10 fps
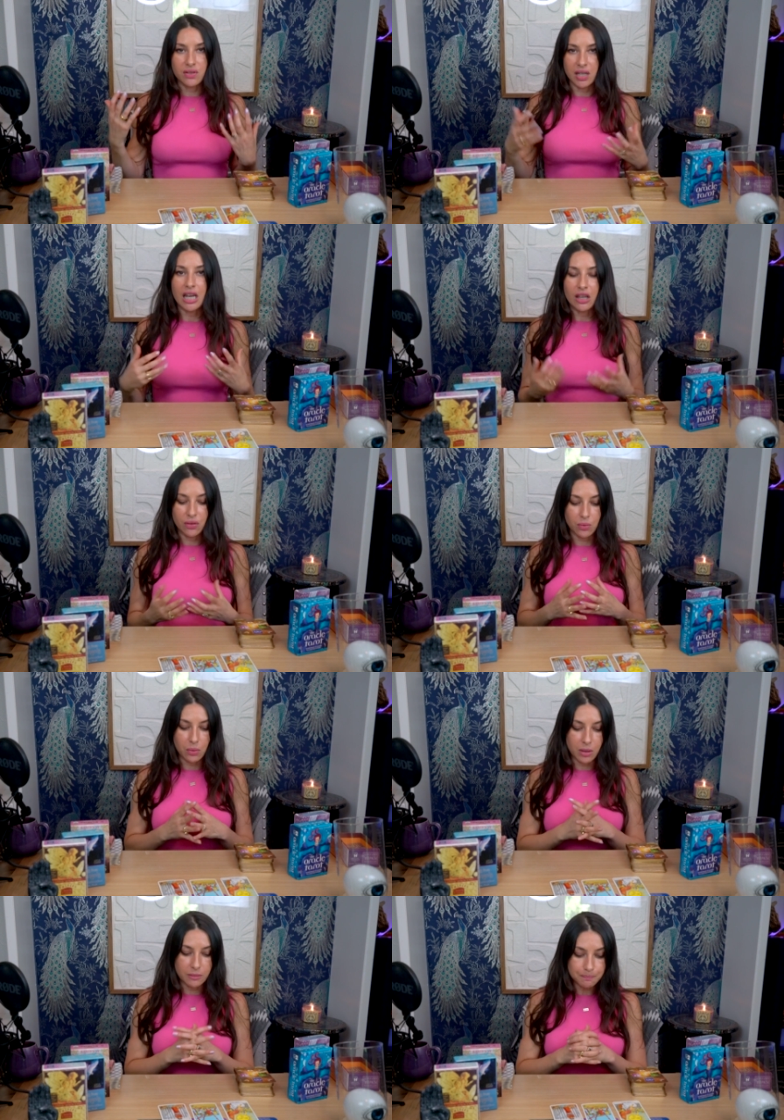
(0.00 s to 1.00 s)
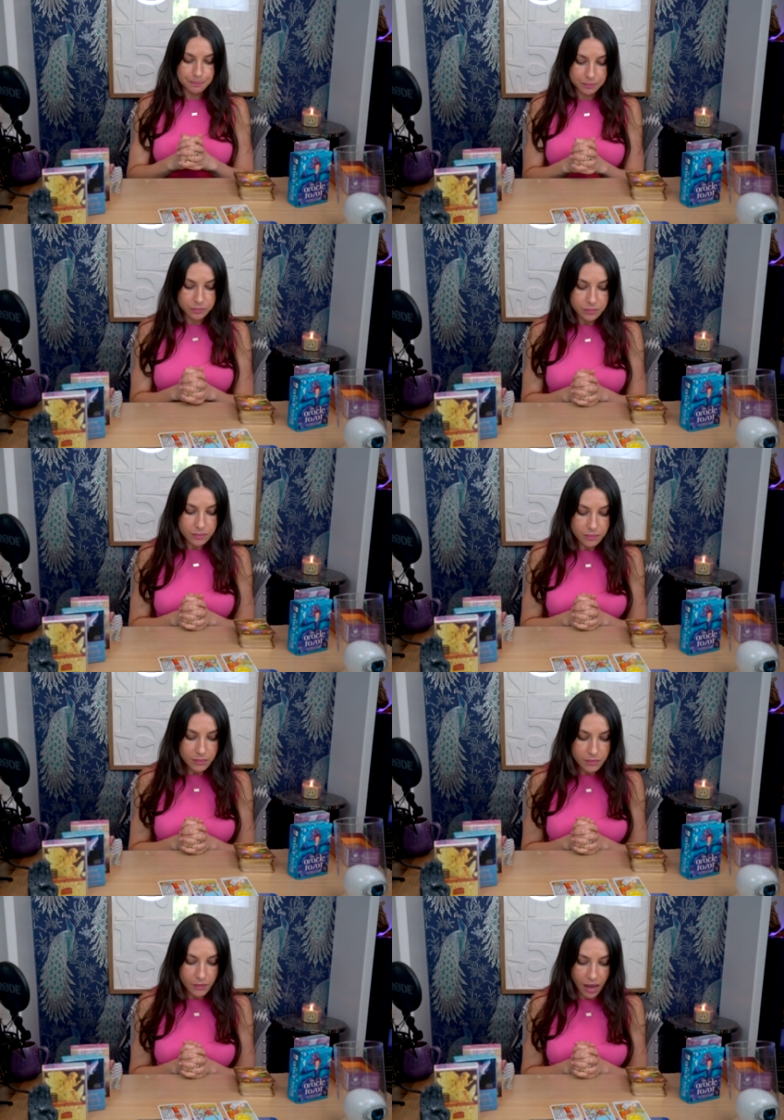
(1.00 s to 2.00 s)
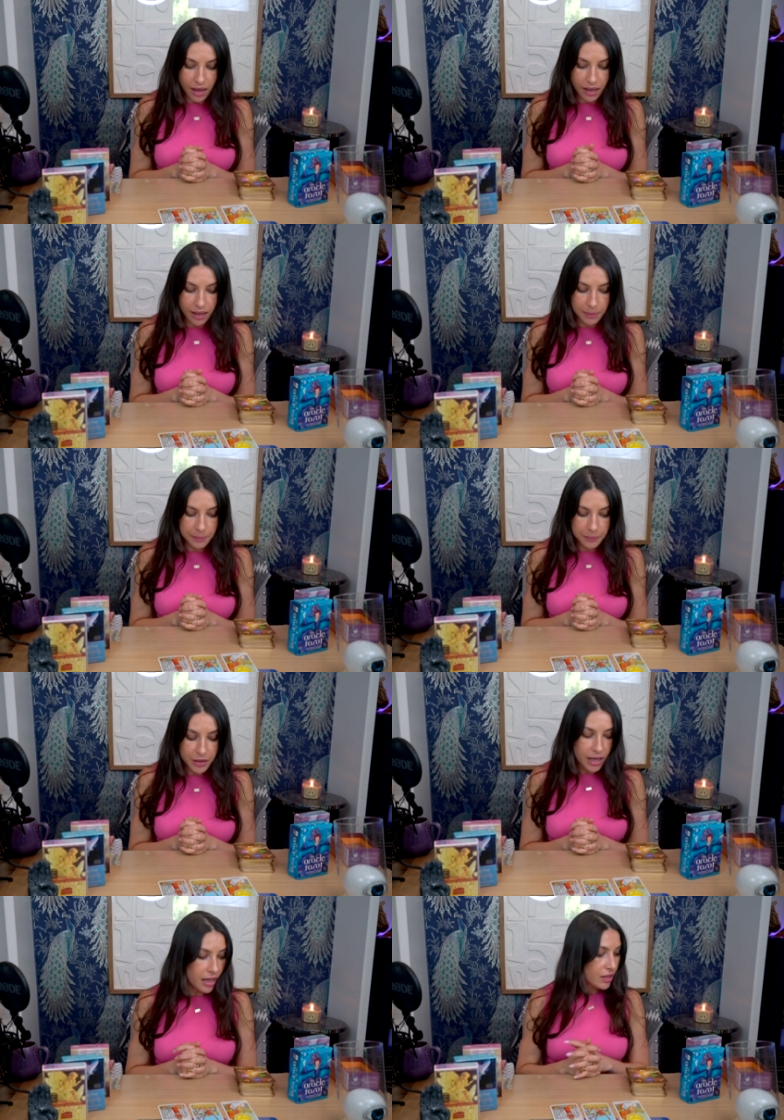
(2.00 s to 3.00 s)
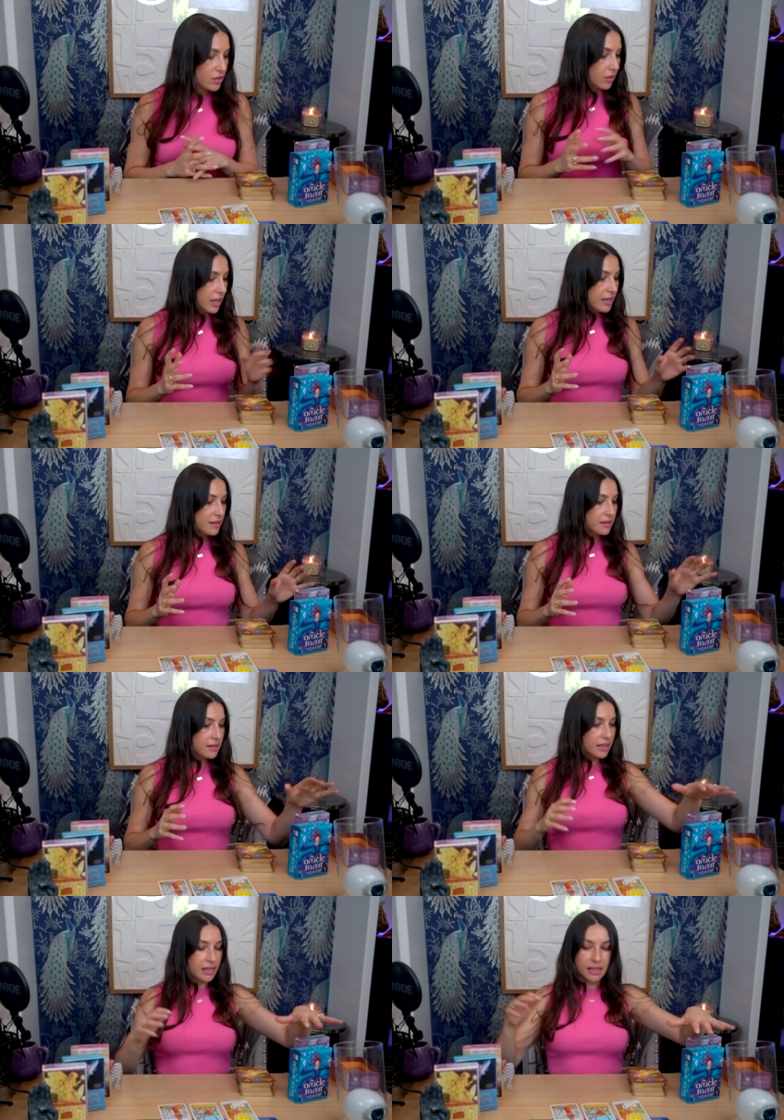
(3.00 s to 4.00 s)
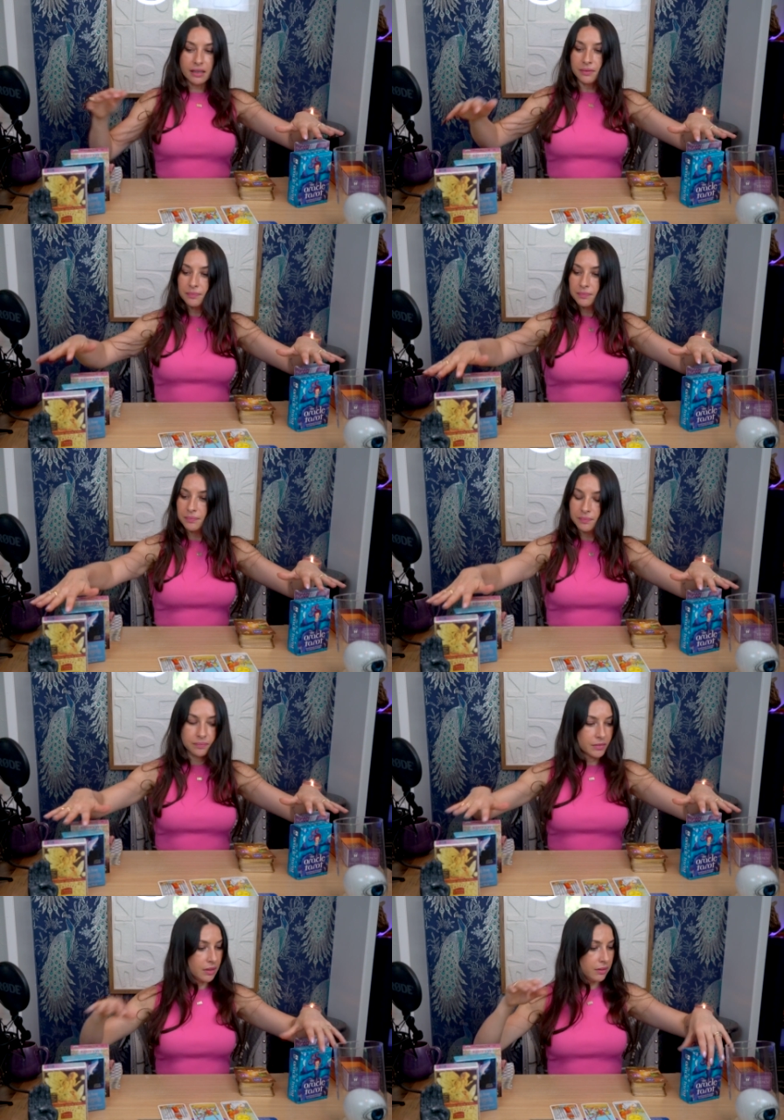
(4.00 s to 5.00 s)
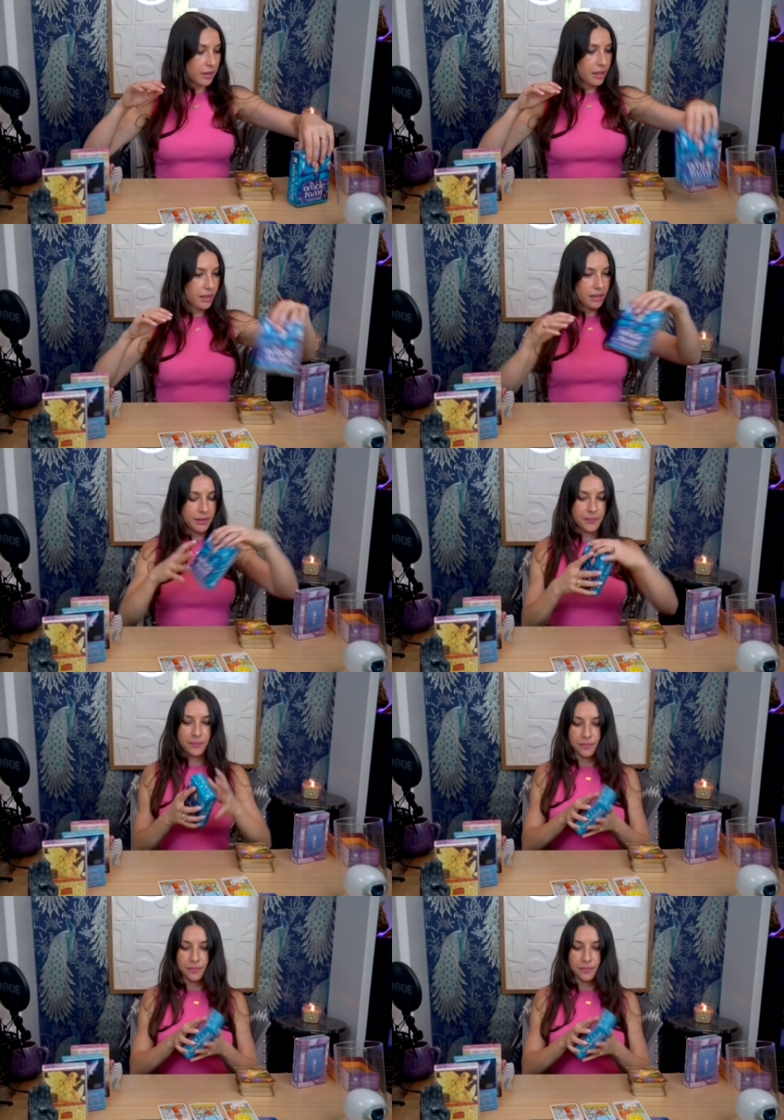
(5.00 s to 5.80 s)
to get through it. Um, so let's see. Okay.